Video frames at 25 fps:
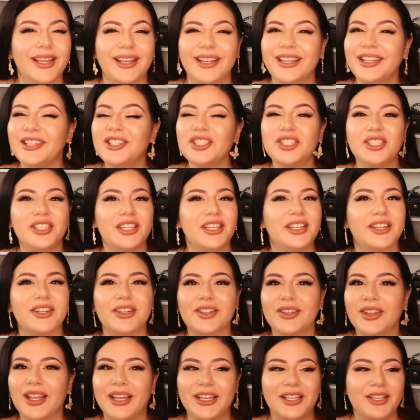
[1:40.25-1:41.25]
Each
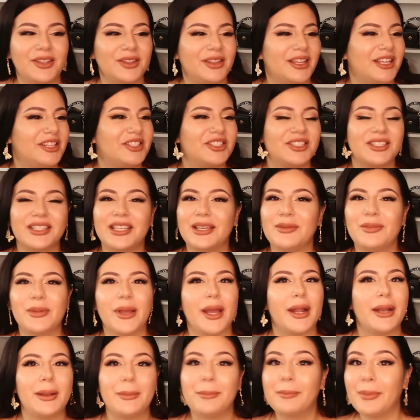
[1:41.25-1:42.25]
year, like, they just keep
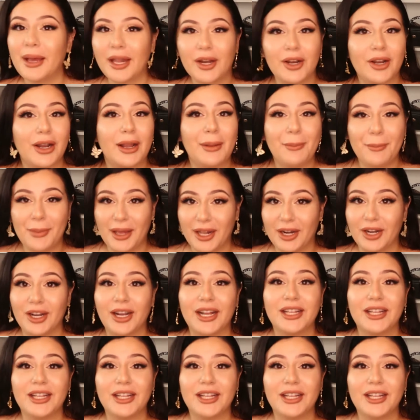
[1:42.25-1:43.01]
getting better and better.